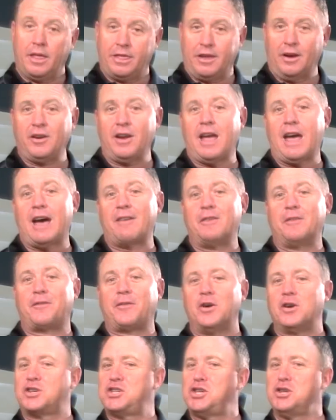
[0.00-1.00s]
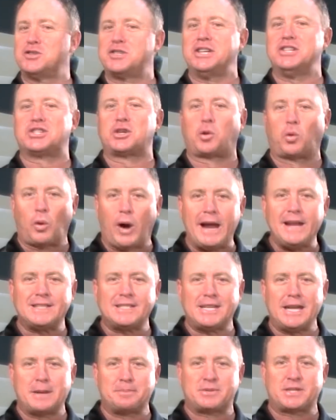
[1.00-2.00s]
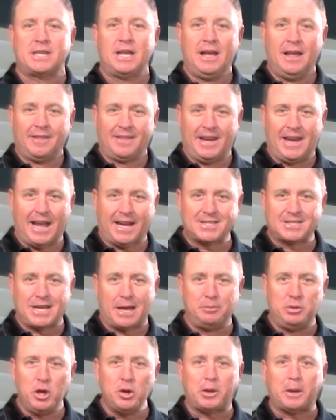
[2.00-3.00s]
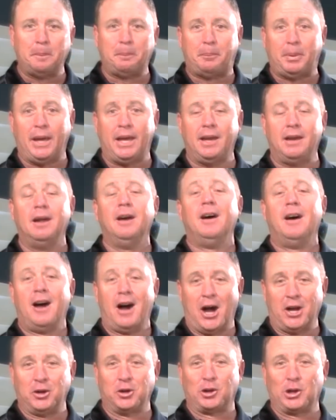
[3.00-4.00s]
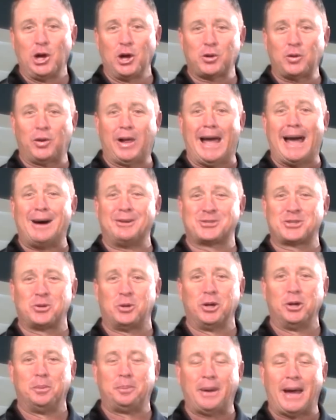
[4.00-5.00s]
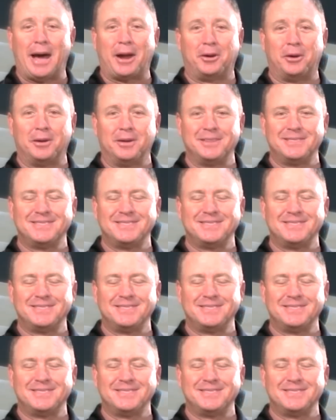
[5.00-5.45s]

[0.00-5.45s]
There you have it, folks. Use these great tips the next time you compete on your local house oil pattern.